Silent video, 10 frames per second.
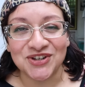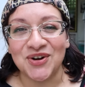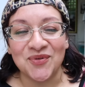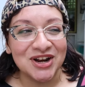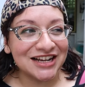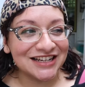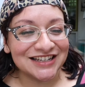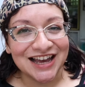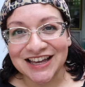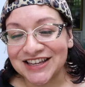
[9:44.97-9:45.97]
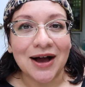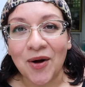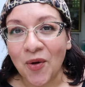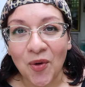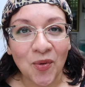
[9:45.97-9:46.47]
You don't want to get a
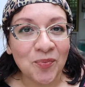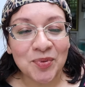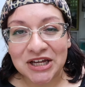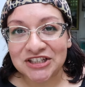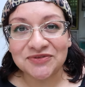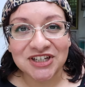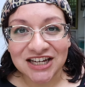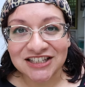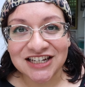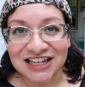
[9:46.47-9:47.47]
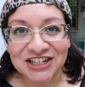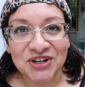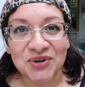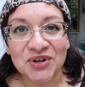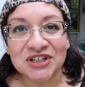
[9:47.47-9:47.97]
whole bunch of dust in
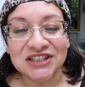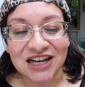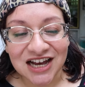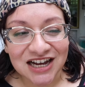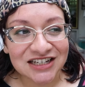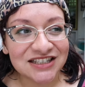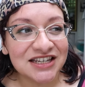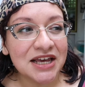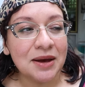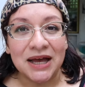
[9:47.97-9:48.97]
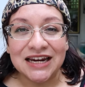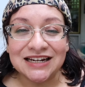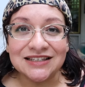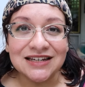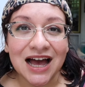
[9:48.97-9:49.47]
your lungs, but
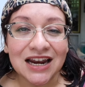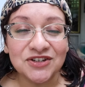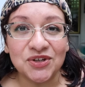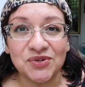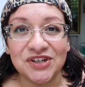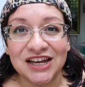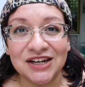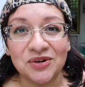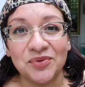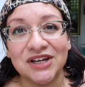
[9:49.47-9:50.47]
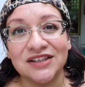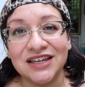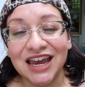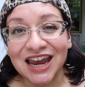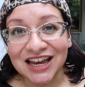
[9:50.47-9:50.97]
it is not associated with
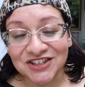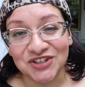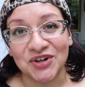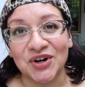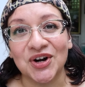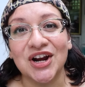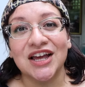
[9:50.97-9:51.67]
cancer.